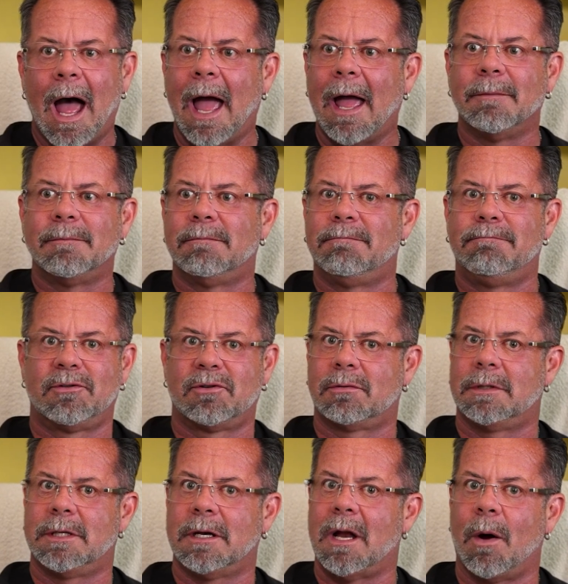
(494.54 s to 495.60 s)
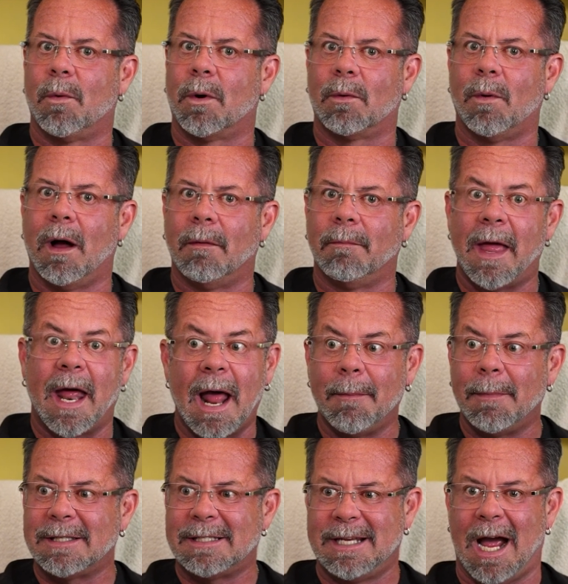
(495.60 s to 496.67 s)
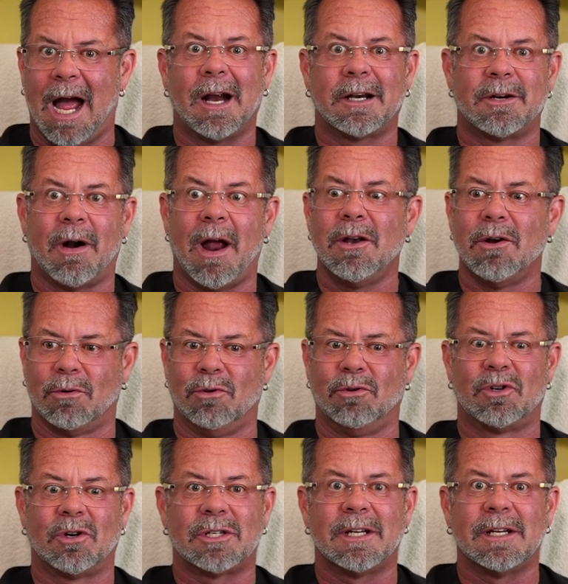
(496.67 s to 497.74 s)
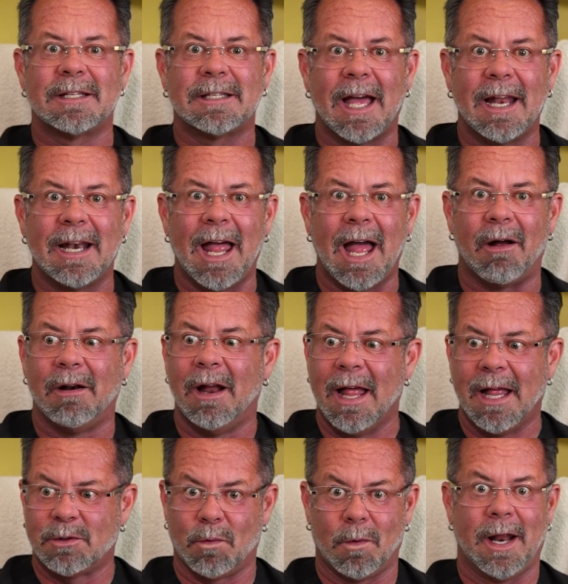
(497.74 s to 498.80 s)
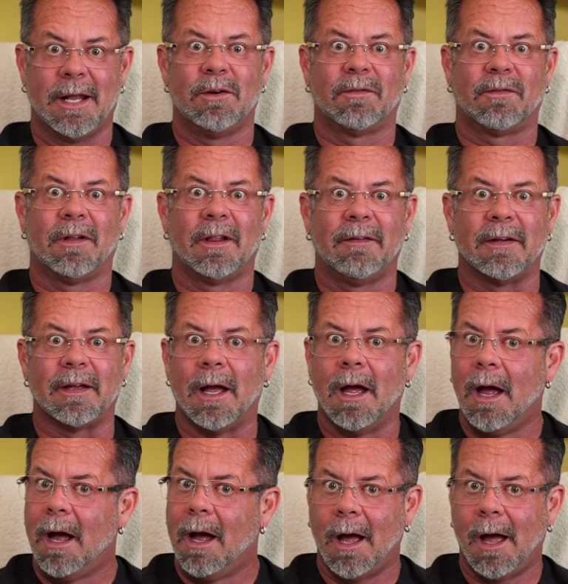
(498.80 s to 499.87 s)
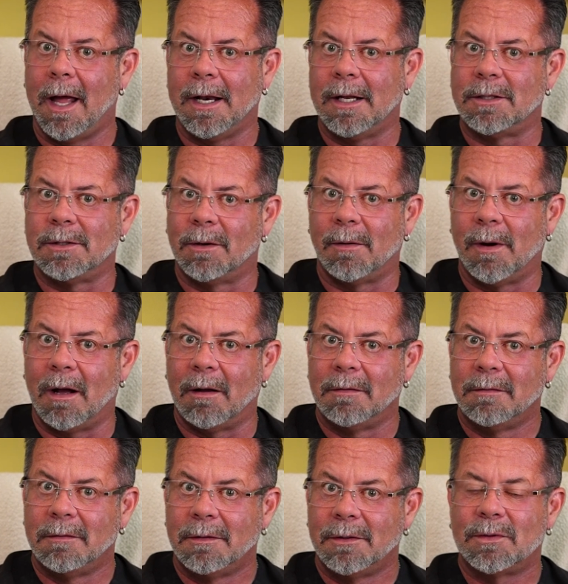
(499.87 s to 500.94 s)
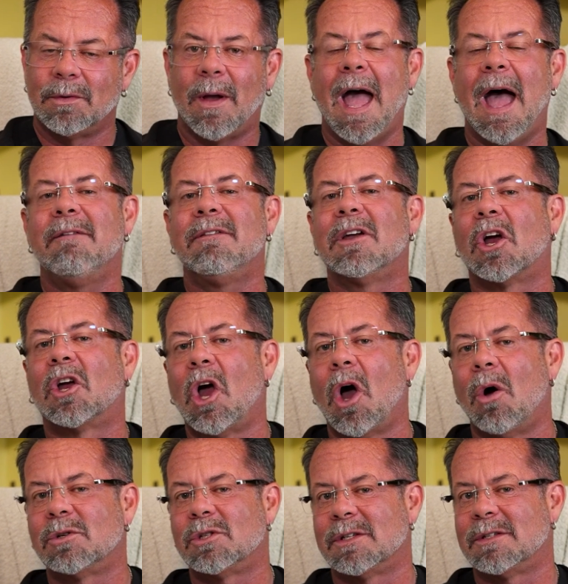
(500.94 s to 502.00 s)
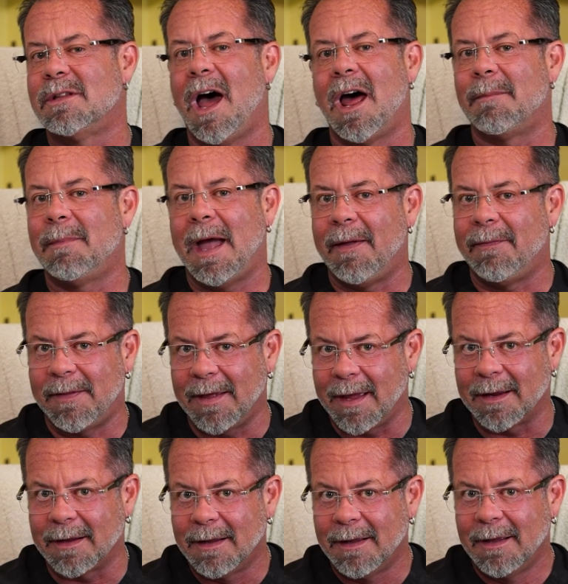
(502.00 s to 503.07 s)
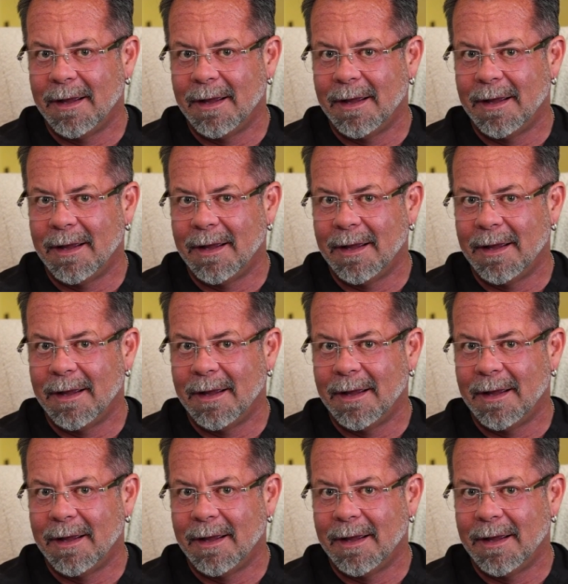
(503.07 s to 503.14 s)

I did not work well. And I'm a doctor. I know nutrition inside and out. It's what I do for a living. I didn't do it well. So having a coach is not a bad thing.